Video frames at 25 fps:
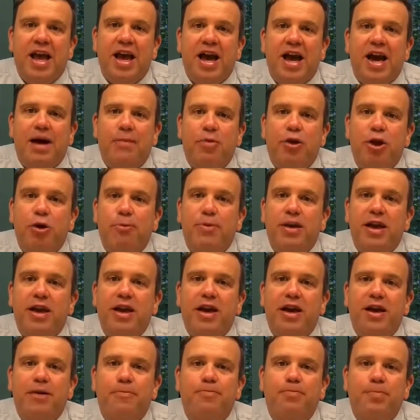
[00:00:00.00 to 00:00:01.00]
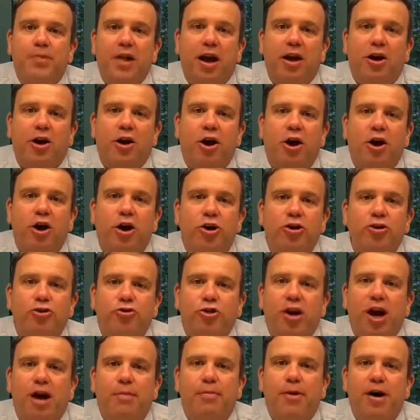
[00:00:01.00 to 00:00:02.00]
There'll be a card
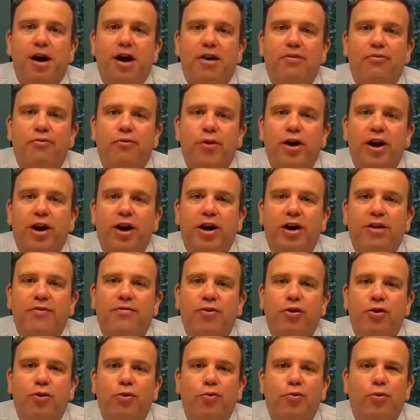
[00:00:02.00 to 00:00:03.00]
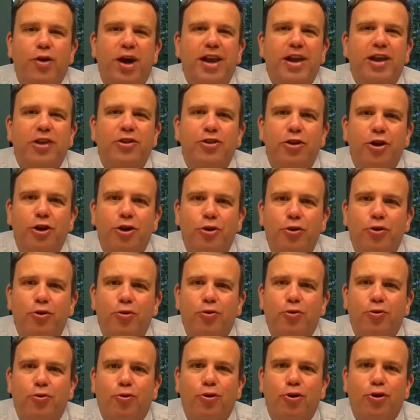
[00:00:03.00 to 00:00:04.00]
drop-off where if you write a note
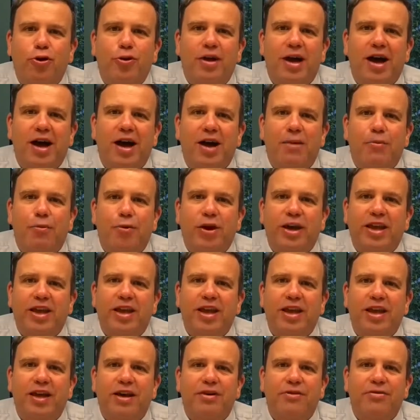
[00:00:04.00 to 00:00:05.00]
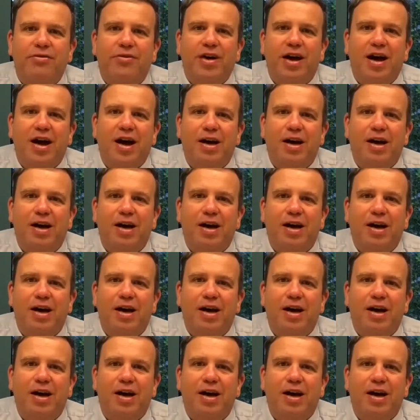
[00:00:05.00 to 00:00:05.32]
or want to give